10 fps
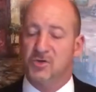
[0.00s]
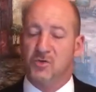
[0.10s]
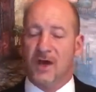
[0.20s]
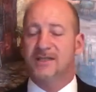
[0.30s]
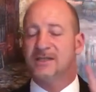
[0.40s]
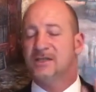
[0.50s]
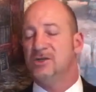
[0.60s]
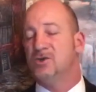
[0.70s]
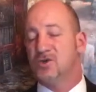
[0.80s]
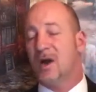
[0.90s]
Trust,
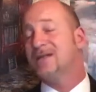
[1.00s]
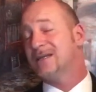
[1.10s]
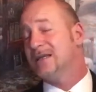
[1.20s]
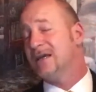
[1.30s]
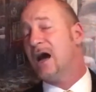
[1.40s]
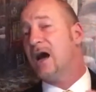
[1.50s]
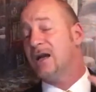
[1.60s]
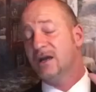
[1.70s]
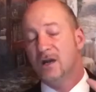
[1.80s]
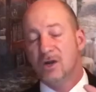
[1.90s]
you trust in
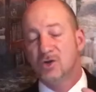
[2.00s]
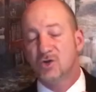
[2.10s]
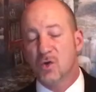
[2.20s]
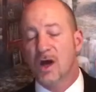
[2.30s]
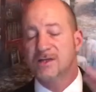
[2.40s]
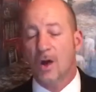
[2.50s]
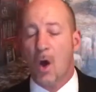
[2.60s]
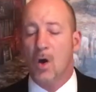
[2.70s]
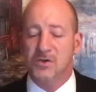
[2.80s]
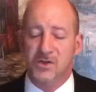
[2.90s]
God, trust
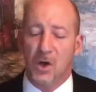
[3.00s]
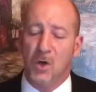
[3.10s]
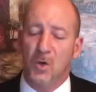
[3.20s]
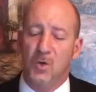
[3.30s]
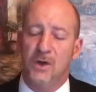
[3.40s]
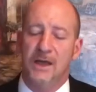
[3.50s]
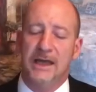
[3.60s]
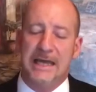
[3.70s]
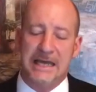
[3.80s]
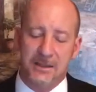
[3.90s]
also
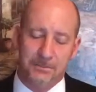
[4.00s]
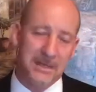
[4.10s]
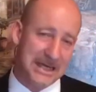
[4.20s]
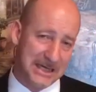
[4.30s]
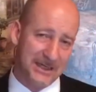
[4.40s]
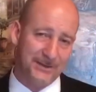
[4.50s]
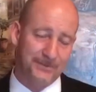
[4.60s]
in me.